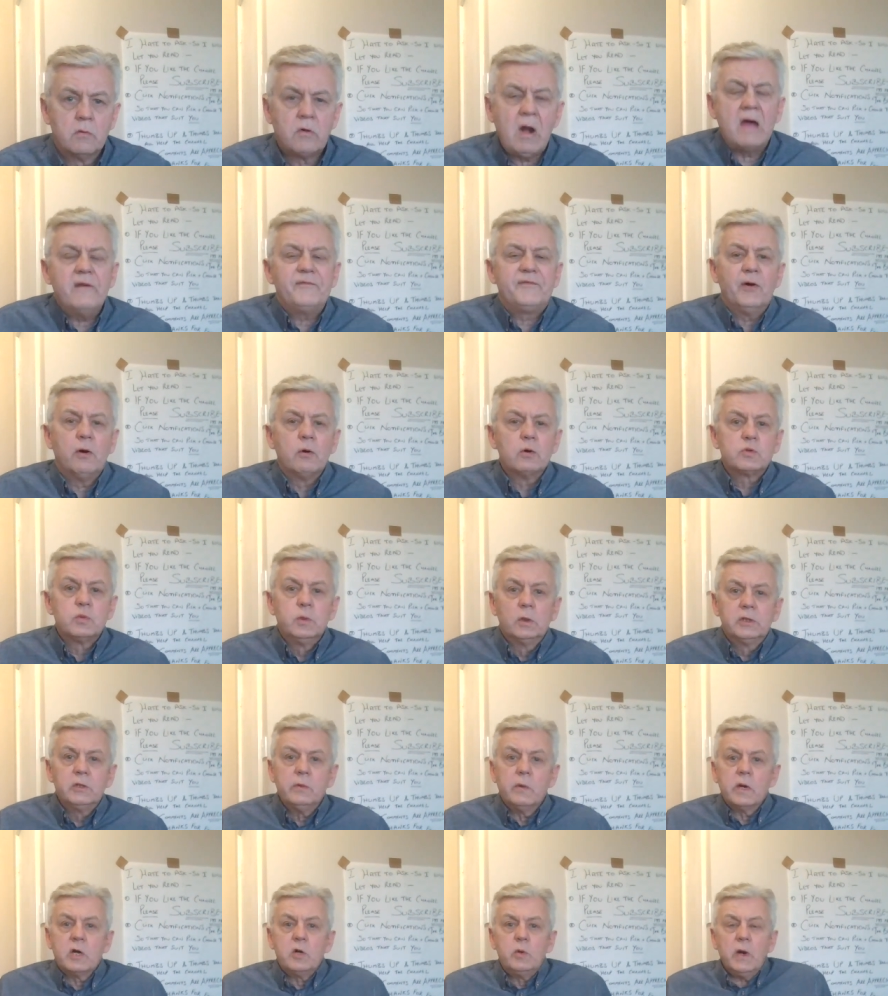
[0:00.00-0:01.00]
Right, folks, we'll
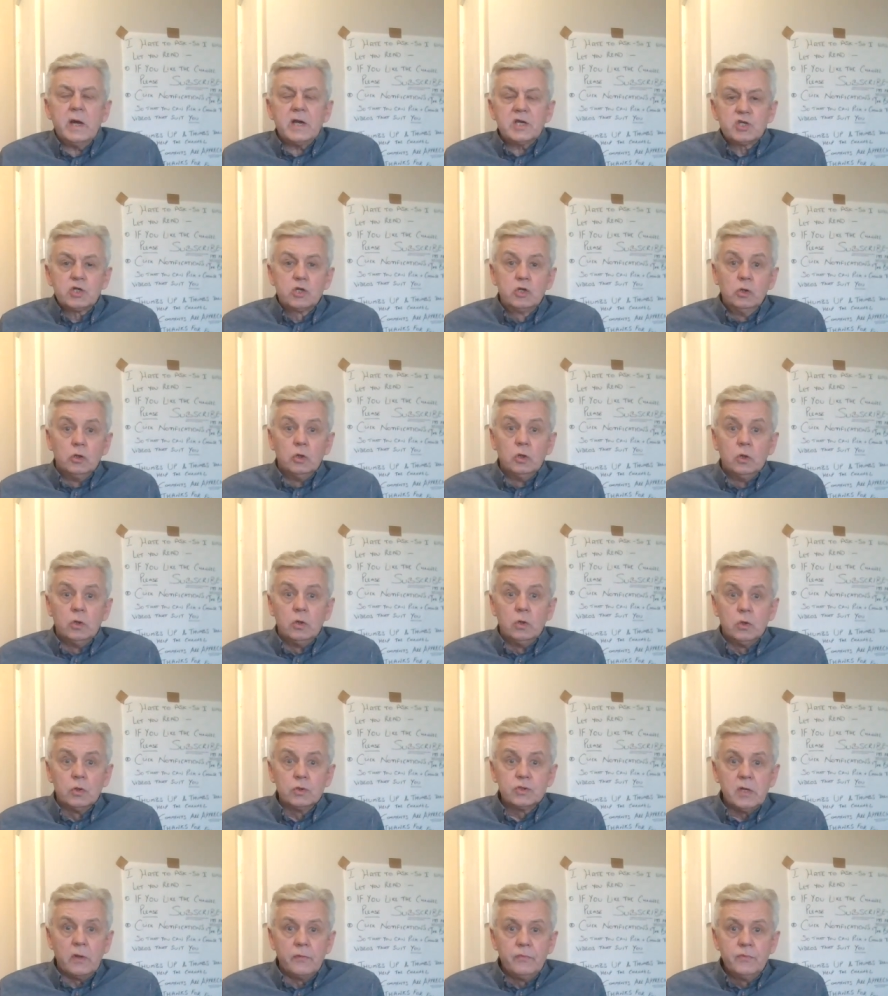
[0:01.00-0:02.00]
do a quick
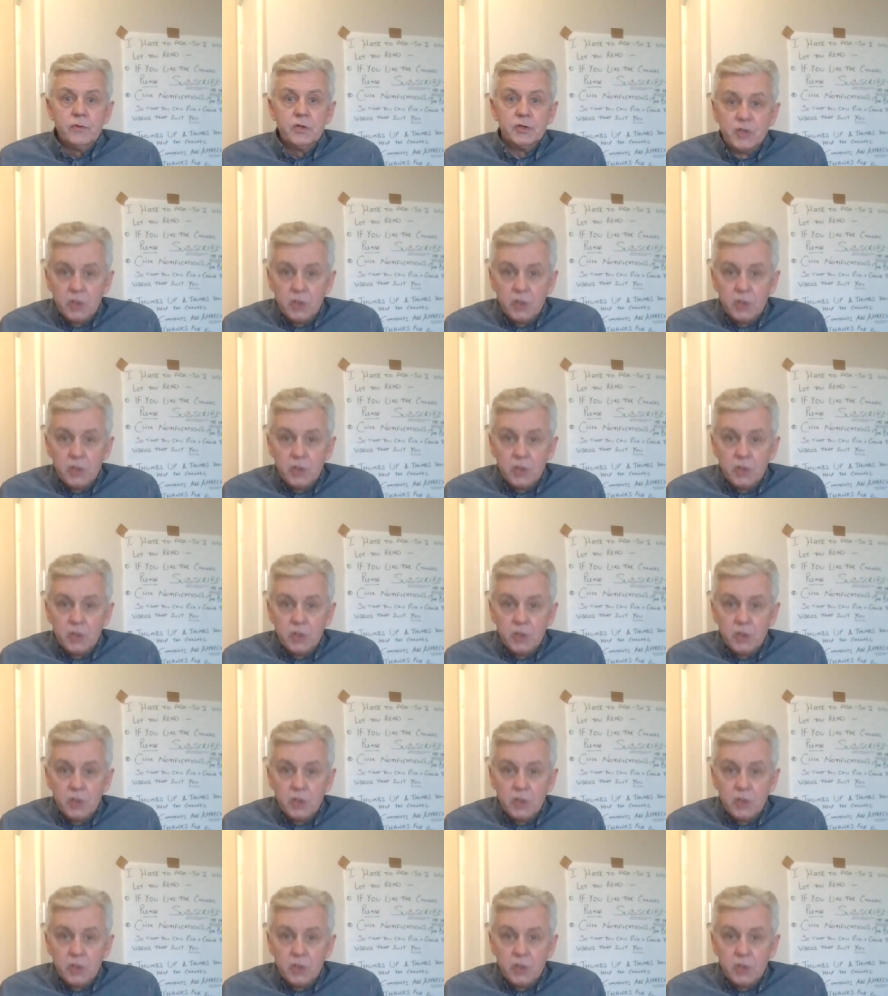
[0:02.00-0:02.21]
scores on the